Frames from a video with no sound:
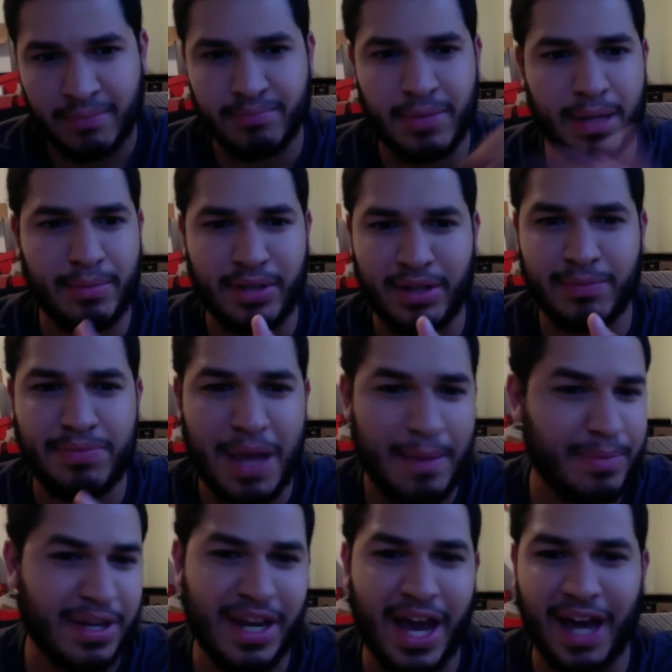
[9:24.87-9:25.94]
Maybe
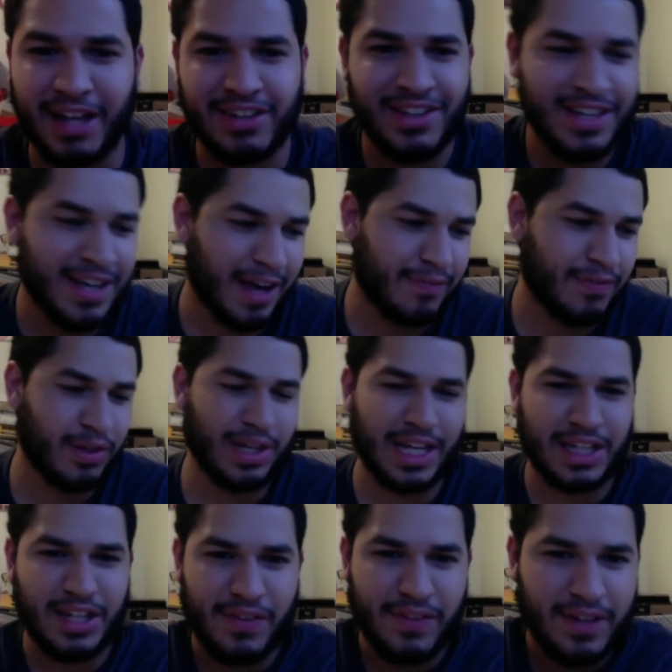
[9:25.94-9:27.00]
not. I feel
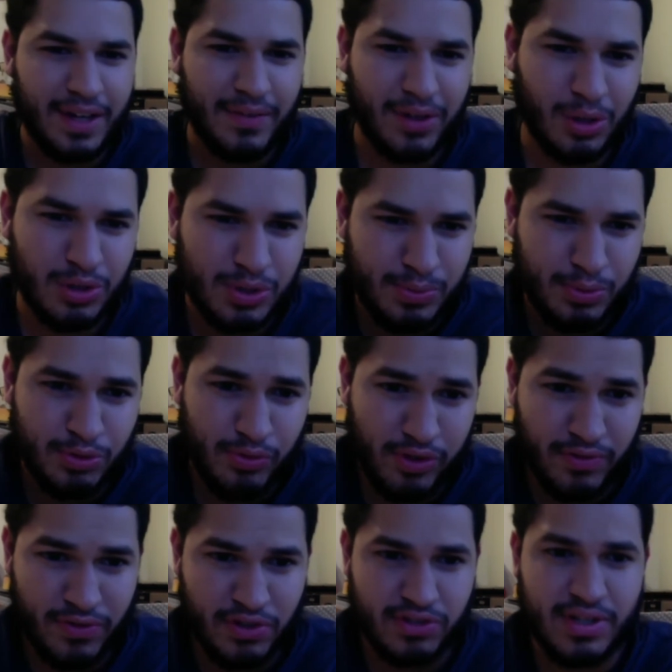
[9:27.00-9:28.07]
like nothing ever goes smooth
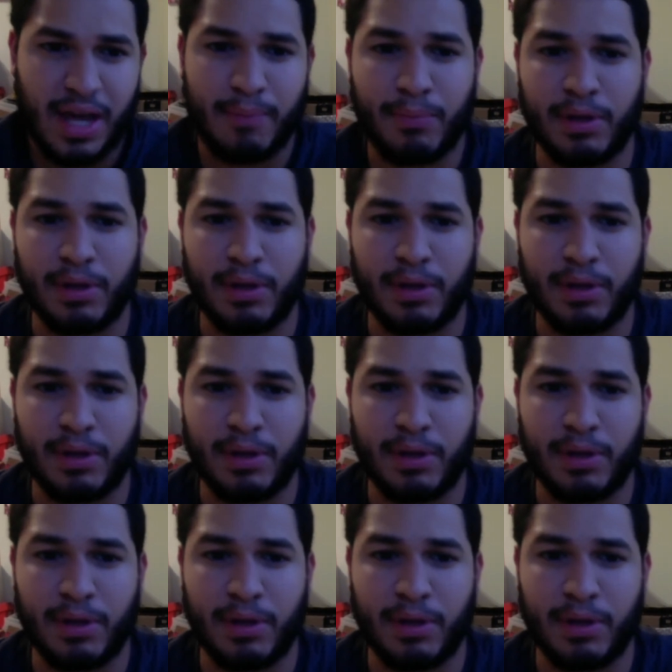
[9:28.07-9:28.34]
the first time,